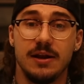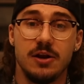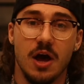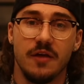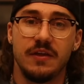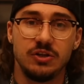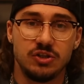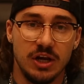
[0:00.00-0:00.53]
and
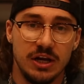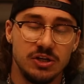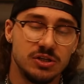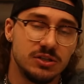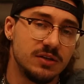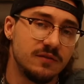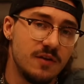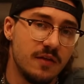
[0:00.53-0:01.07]
nothing
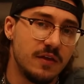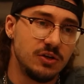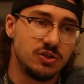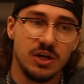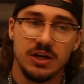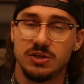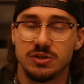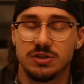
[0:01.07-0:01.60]
changes if nothing
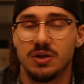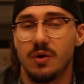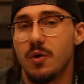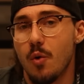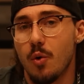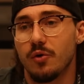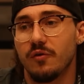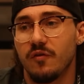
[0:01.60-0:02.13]
changes. So
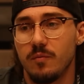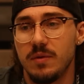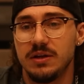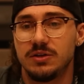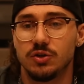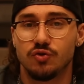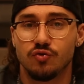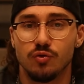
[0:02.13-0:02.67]
in order for
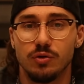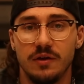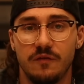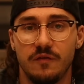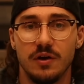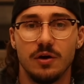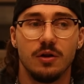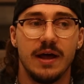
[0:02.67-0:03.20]
me to truly
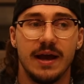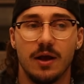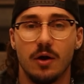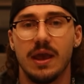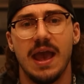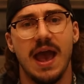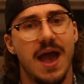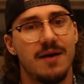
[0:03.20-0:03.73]
feel like,
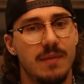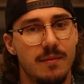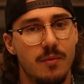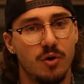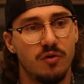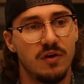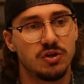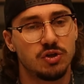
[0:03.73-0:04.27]
okay, I have my
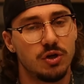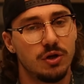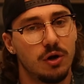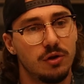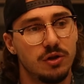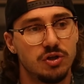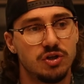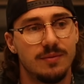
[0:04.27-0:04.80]
motivation to
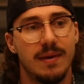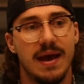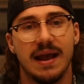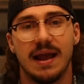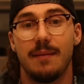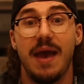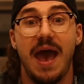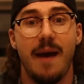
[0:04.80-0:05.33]
go to the gym
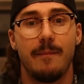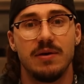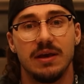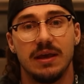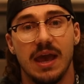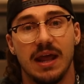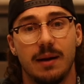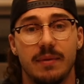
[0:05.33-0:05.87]
back, I'm
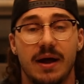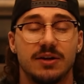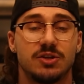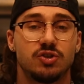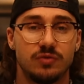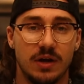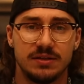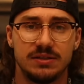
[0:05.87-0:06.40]
happy again, I'm not
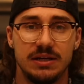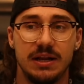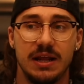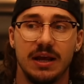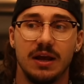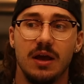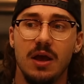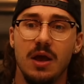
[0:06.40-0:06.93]
stress
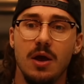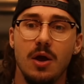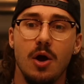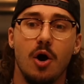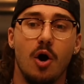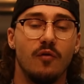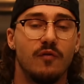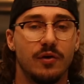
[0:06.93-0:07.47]
eating
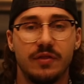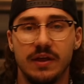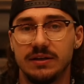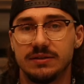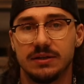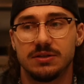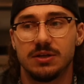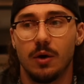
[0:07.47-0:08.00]
over
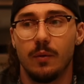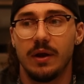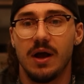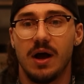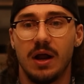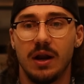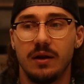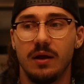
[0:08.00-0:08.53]
things that's going
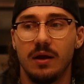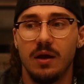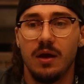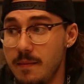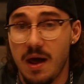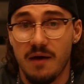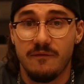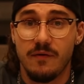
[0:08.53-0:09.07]
on.
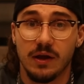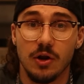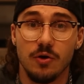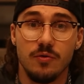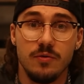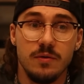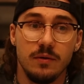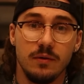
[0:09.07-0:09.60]
I'm not
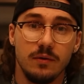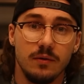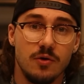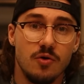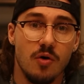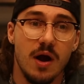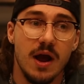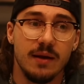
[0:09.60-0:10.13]
fucking
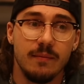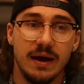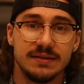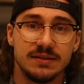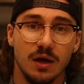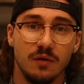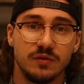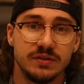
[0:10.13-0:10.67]
crying
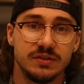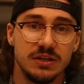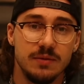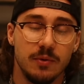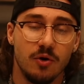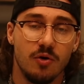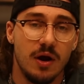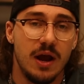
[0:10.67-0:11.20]
myself to
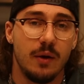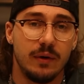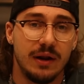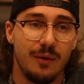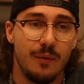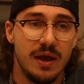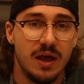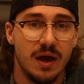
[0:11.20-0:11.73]
sleep and crying when
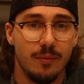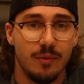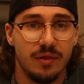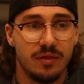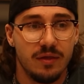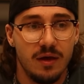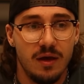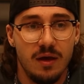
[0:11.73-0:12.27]
I wake up
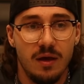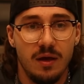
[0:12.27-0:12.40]
with